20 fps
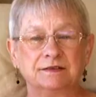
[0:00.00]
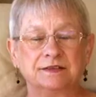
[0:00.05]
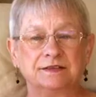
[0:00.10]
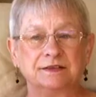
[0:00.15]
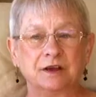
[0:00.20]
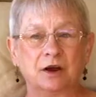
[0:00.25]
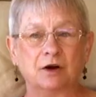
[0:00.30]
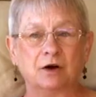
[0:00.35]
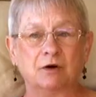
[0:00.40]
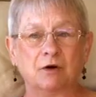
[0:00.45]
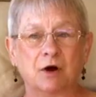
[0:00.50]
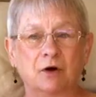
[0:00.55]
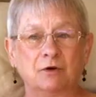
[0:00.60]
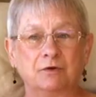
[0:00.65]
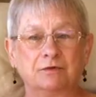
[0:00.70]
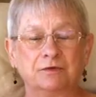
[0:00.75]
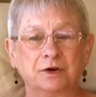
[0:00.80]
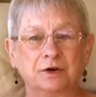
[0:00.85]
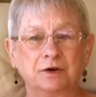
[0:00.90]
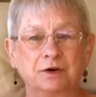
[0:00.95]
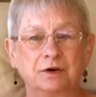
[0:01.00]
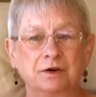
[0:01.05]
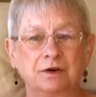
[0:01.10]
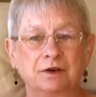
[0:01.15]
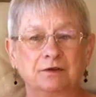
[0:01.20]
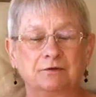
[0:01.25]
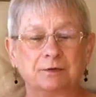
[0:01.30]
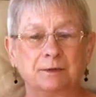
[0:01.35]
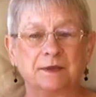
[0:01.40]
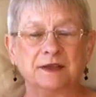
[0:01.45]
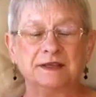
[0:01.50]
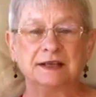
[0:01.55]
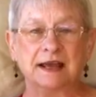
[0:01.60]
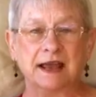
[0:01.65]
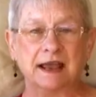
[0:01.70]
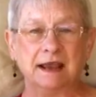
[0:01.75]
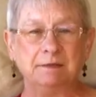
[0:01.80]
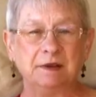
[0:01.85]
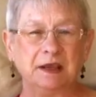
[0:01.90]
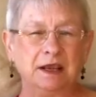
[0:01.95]
So from the
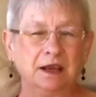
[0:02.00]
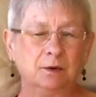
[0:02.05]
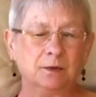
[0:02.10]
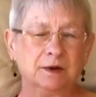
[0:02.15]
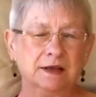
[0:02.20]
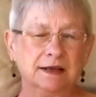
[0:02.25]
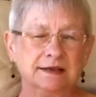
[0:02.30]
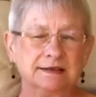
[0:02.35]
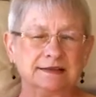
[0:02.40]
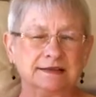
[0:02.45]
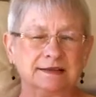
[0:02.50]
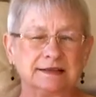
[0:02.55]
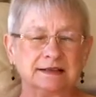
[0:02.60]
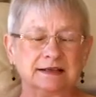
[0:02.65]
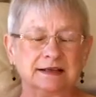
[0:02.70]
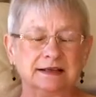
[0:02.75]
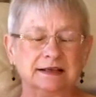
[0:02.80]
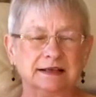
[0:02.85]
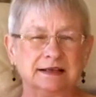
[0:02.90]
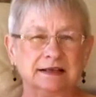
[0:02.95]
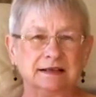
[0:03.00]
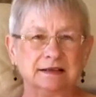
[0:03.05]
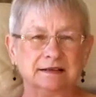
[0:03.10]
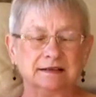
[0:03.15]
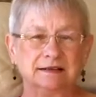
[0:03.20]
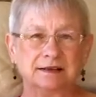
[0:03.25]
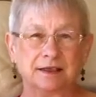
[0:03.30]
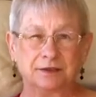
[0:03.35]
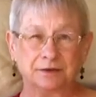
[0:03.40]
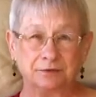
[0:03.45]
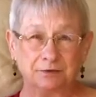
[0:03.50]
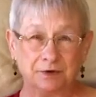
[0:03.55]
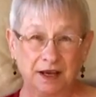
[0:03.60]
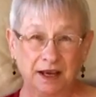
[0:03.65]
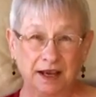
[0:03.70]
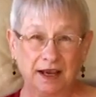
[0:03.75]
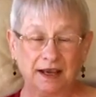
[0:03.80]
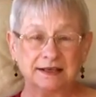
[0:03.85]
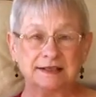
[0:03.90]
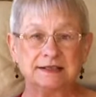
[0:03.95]
time he was
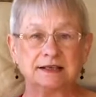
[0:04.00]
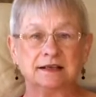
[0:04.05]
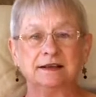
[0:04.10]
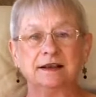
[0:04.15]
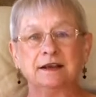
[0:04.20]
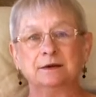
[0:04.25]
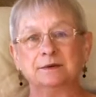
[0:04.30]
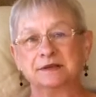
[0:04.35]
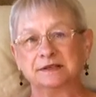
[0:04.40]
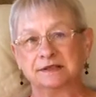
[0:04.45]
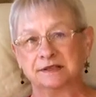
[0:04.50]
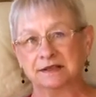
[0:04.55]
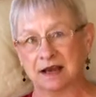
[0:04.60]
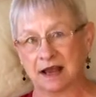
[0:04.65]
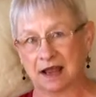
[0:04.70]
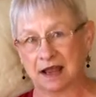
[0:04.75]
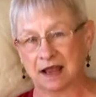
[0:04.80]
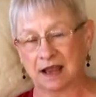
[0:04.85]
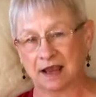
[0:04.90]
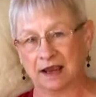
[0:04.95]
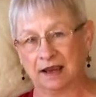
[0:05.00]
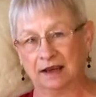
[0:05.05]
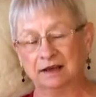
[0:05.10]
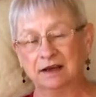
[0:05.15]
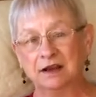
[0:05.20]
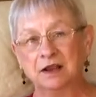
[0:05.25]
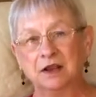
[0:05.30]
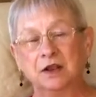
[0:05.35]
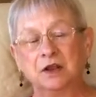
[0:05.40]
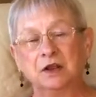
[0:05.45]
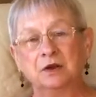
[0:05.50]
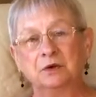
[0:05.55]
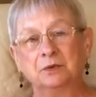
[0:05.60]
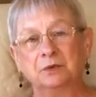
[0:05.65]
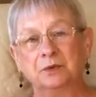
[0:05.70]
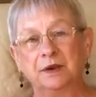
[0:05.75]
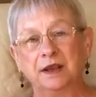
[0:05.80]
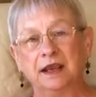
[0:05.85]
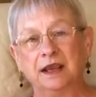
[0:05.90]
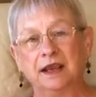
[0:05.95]
3 until he was 9,
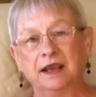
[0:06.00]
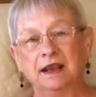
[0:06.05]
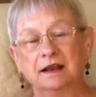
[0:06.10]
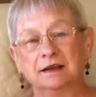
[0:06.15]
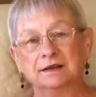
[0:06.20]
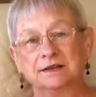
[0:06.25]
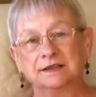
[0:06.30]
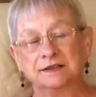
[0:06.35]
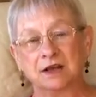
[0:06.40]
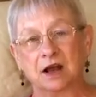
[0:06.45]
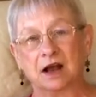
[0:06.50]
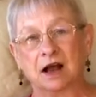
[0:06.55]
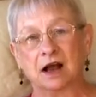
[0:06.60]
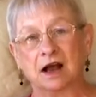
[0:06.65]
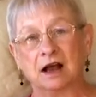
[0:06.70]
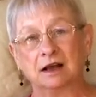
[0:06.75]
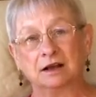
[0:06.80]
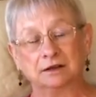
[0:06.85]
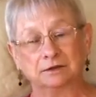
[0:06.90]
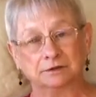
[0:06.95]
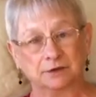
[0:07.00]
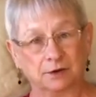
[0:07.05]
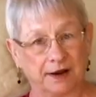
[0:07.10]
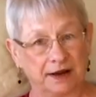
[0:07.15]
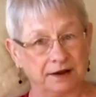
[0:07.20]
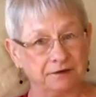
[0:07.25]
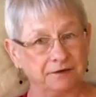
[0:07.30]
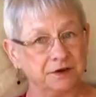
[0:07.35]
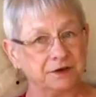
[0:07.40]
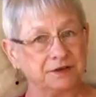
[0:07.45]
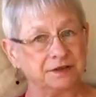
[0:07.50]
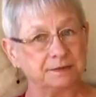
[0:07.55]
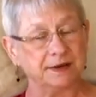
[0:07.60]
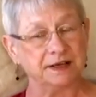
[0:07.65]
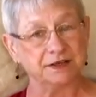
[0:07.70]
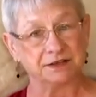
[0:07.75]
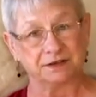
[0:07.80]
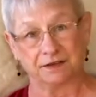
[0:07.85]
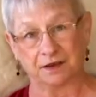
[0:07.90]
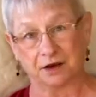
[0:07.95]
we saw quite a few
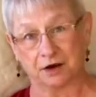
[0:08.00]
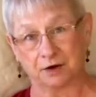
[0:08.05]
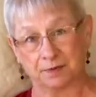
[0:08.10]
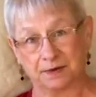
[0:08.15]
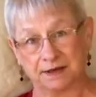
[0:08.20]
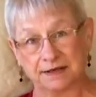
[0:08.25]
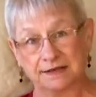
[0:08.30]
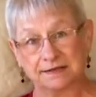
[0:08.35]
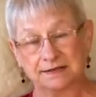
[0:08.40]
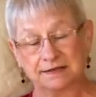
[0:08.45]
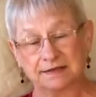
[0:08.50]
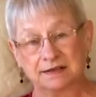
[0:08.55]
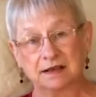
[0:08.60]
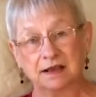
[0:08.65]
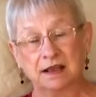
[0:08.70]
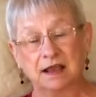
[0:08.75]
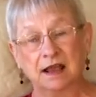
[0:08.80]
speech therapists.